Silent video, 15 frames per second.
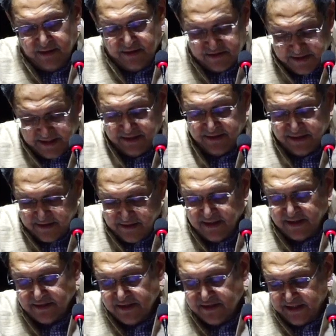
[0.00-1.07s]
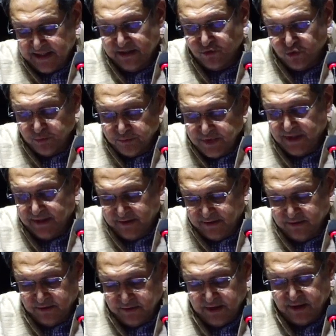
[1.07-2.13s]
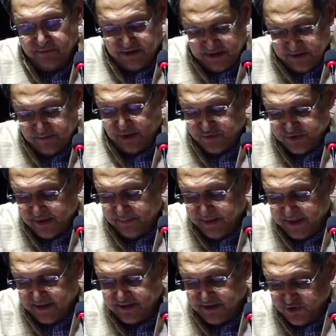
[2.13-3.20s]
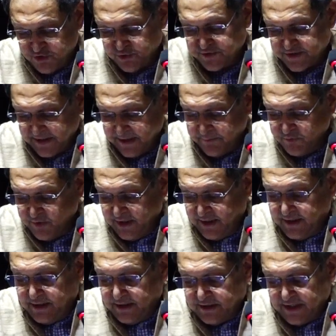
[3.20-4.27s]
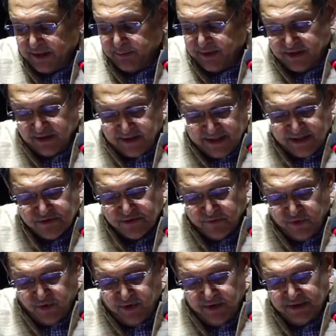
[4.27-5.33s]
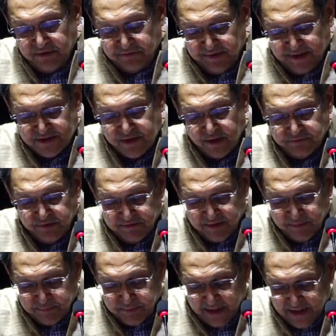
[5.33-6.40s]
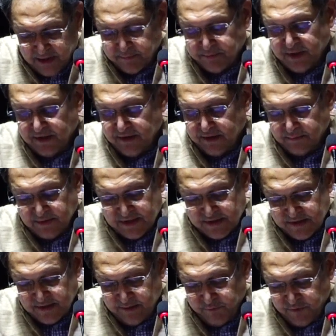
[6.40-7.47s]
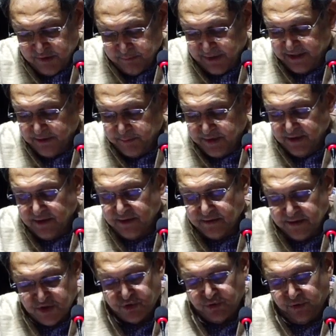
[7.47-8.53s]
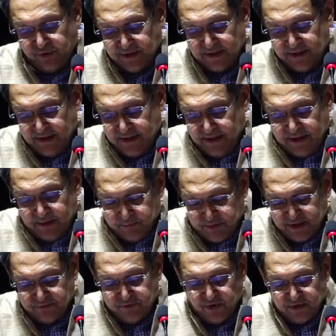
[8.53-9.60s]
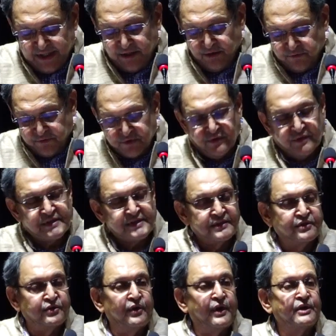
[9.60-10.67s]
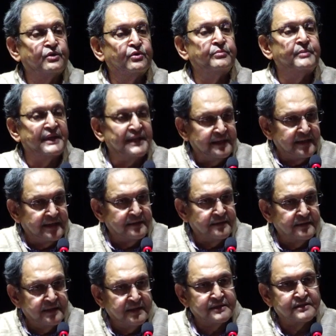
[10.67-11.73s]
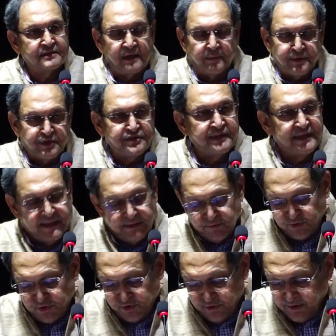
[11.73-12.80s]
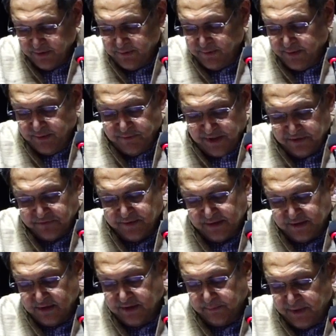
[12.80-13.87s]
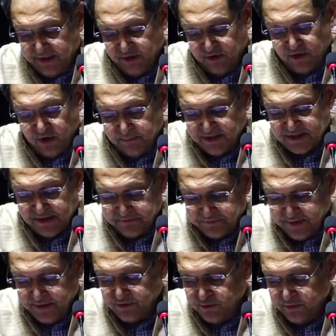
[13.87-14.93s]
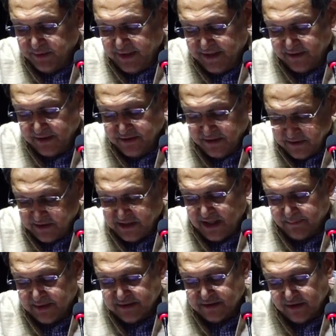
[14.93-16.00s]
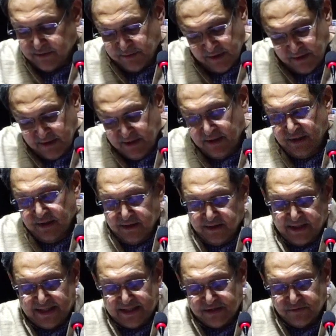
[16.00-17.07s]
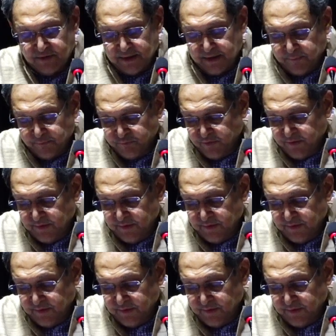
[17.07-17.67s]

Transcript: Saint Eknath and Saint Umdi, which is also Maharaj, used to say that by the grace of God, effects of even prarabdha karmas might be destroyed. But for that, of course, you have to meditate. It's commensurate with your effort. Depending on how much effort you make in the Kriyaman karma, grace will come.